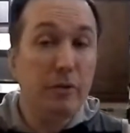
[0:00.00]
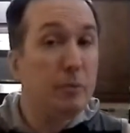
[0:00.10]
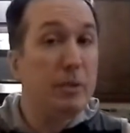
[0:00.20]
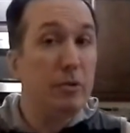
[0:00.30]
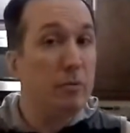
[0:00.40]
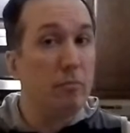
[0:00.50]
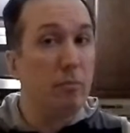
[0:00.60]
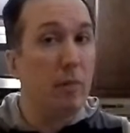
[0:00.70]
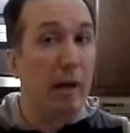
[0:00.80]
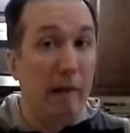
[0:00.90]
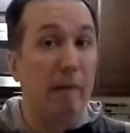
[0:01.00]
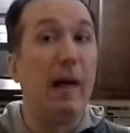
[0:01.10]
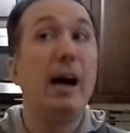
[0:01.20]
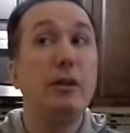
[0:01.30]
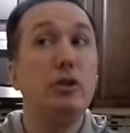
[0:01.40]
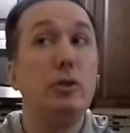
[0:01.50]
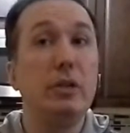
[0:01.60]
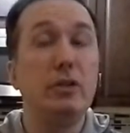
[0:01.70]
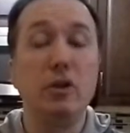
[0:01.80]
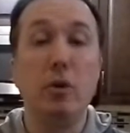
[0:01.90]
been a lot of
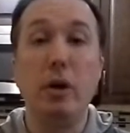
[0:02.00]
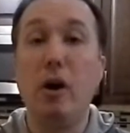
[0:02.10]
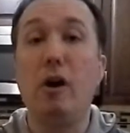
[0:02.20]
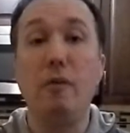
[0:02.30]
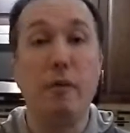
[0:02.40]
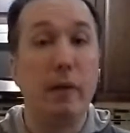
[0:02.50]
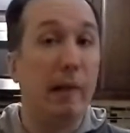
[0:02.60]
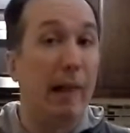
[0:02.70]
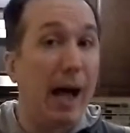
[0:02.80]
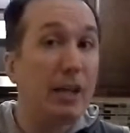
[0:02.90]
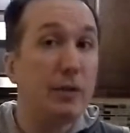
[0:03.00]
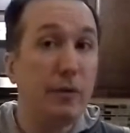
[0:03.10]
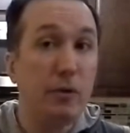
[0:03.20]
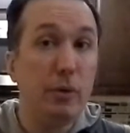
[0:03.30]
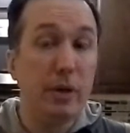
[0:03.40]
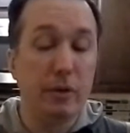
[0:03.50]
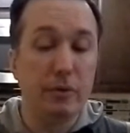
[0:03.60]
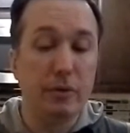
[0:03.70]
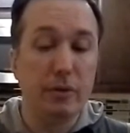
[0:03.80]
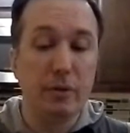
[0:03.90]
shootings going on for the last few
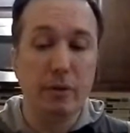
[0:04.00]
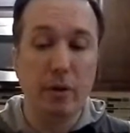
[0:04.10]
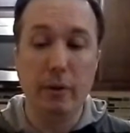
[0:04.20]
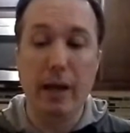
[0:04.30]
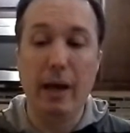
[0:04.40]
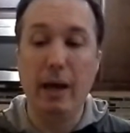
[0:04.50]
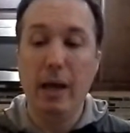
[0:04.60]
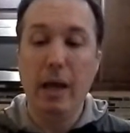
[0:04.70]
years, okay?